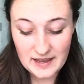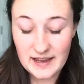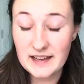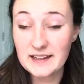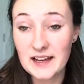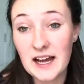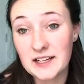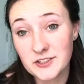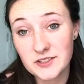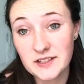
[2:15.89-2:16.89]
And
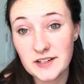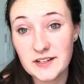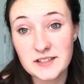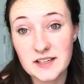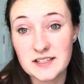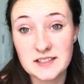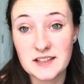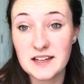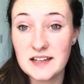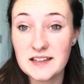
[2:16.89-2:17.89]
actually there's a
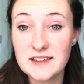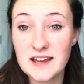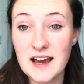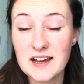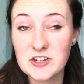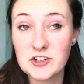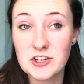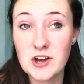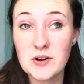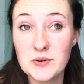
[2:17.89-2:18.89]
study that has
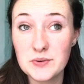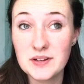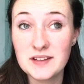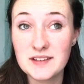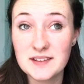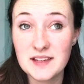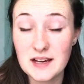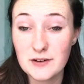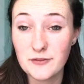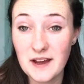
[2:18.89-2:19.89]
shown
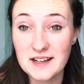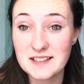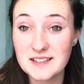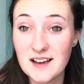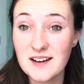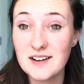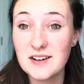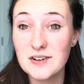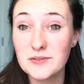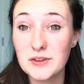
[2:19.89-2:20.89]
the effects
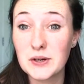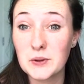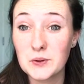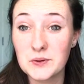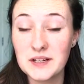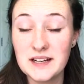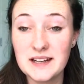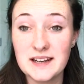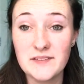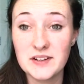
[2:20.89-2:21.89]
of the
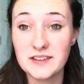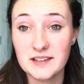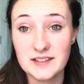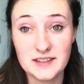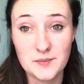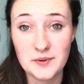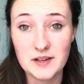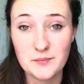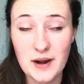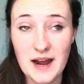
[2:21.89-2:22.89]
chlorine and everything that they put
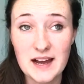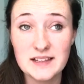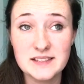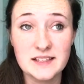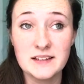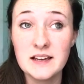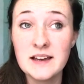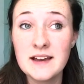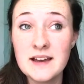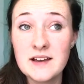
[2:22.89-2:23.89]
in pads and
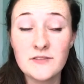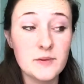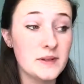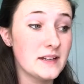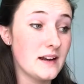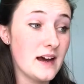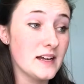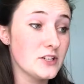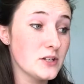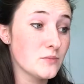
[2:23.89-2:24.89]
feminine
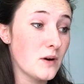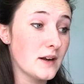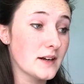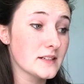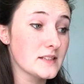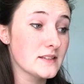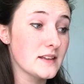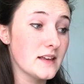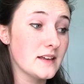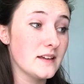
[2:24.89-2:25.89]
hygiene products,
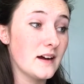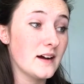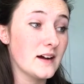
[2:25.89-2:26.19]
that